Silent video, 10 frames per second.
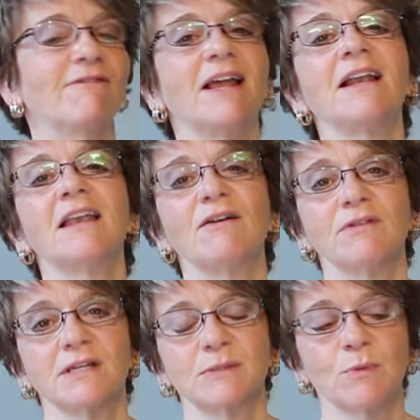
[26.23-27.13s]
fell in love
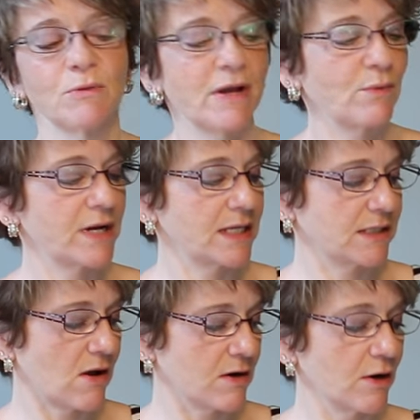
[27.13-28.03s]
with this mermaid when I
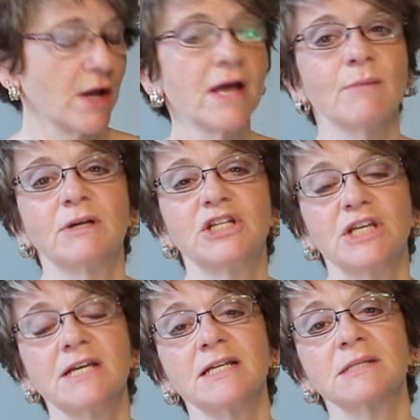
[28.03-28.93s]
saw her. But
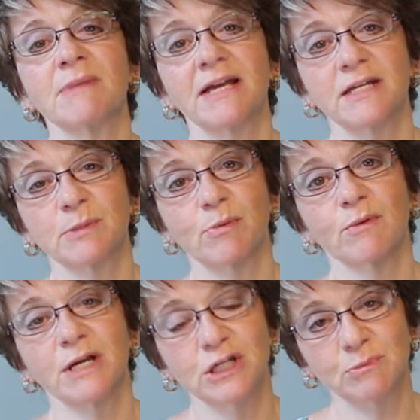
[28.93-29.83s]
she is my
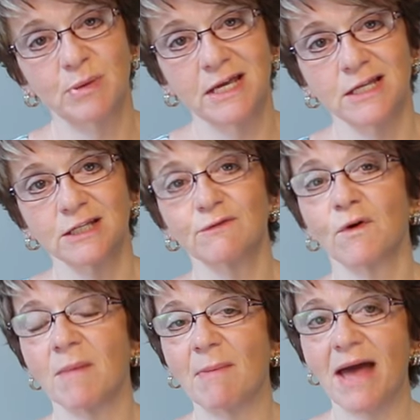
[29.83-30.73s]
inspiration piece
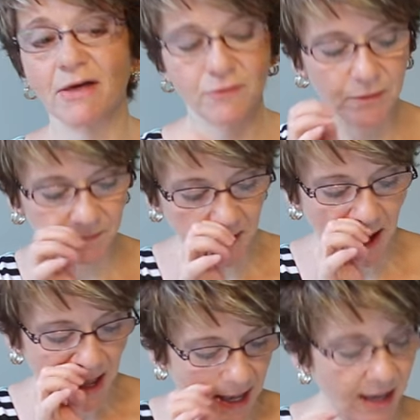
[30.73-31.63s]
for my bathroom.
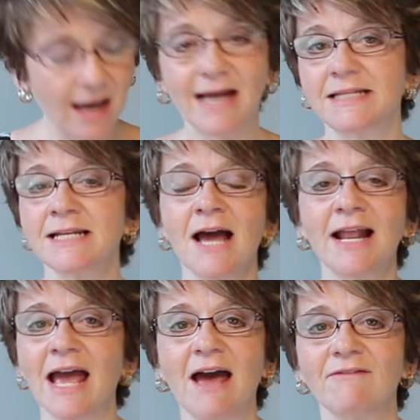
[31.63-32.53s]
I did not
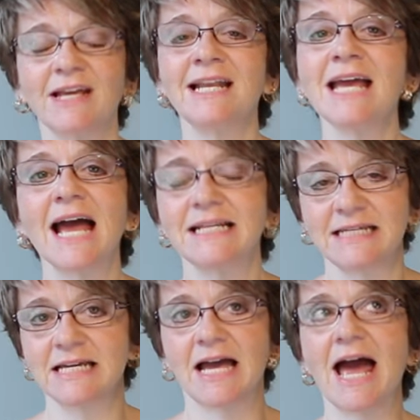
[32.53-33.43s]
have any
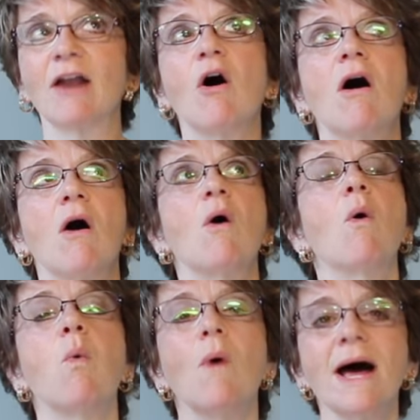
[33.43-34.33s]
idea at
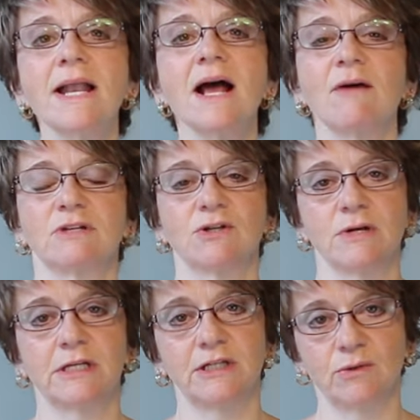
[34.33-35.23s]
all what I was
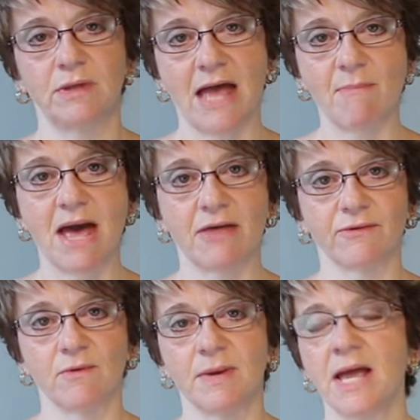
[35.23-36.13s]
going to do with that
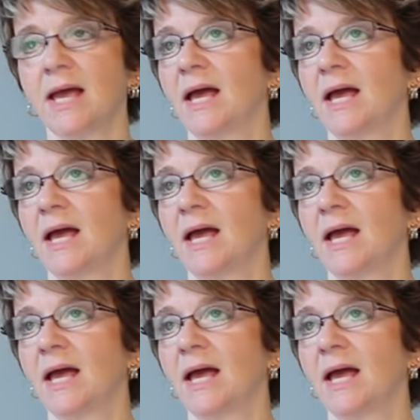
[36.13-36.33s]
bathroom.